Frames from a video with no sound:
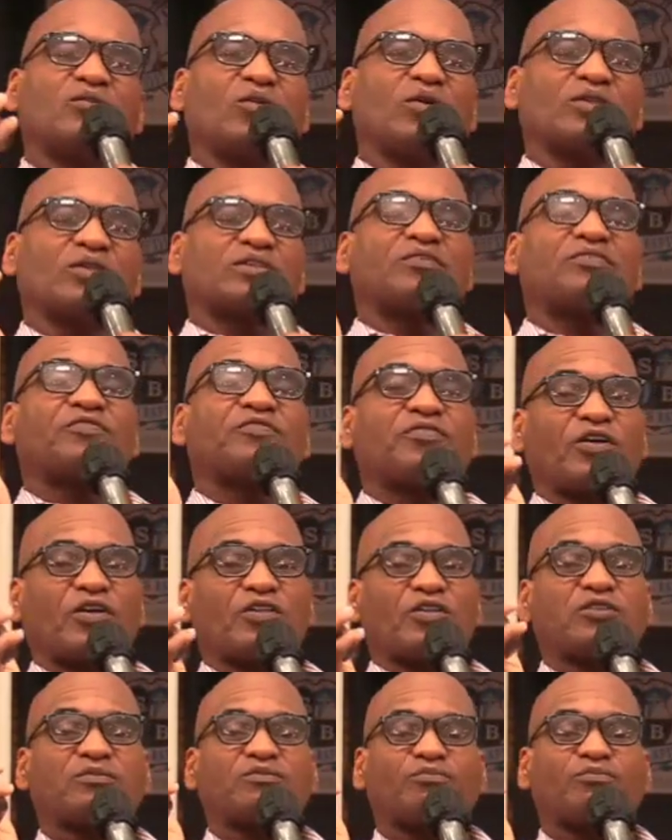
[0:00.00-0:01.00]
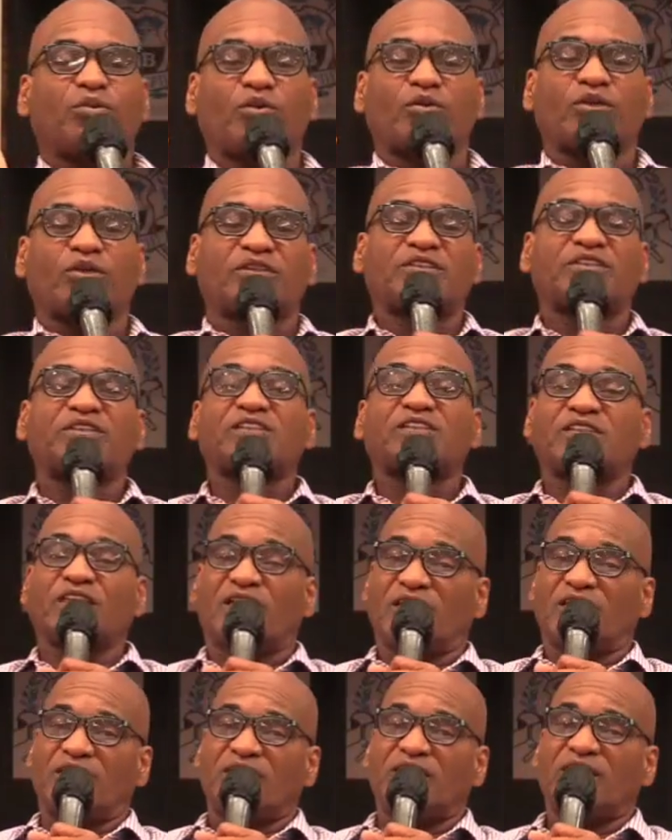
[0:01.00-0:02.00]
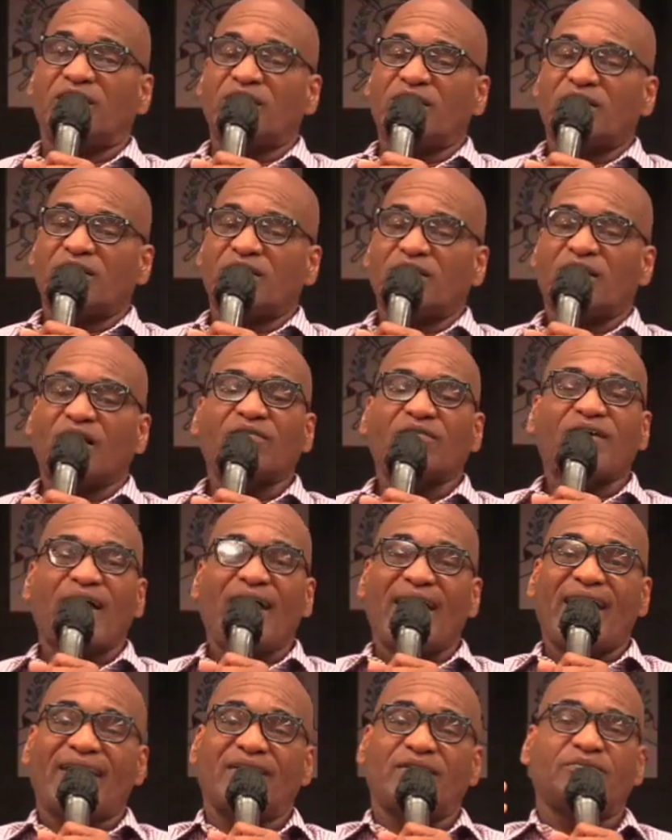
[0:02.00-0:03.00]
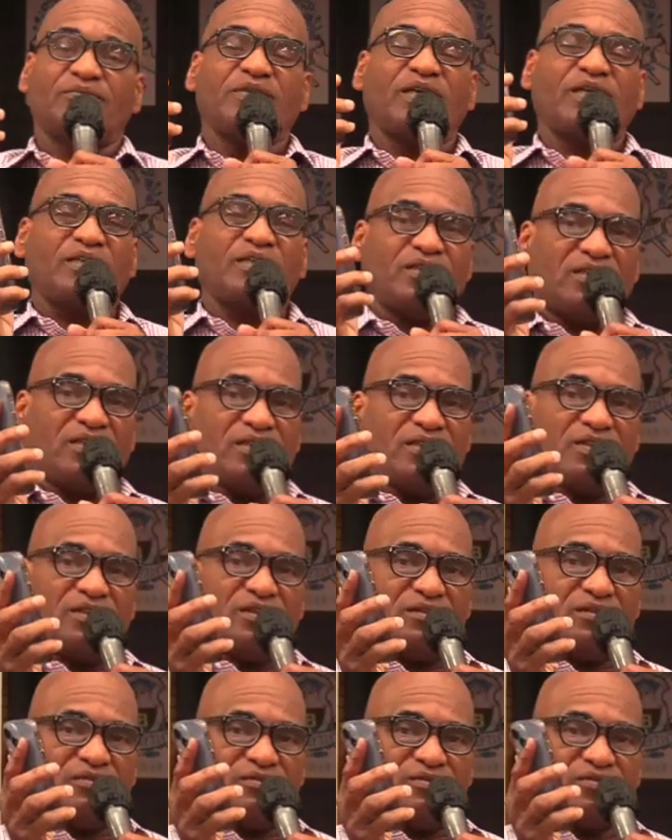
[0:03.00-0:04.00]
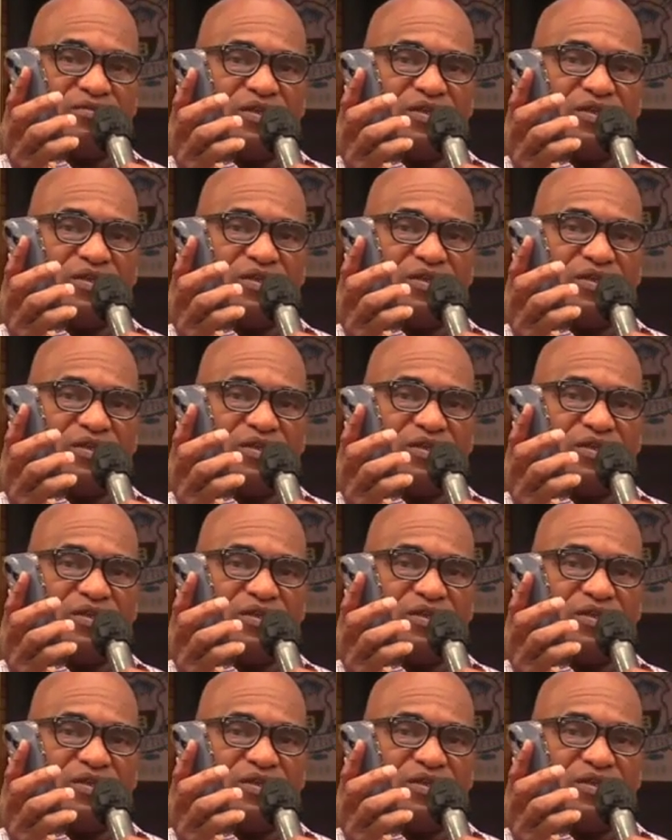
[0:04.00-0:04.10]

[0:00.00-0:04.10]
was the firstborn son of Adam and Eve.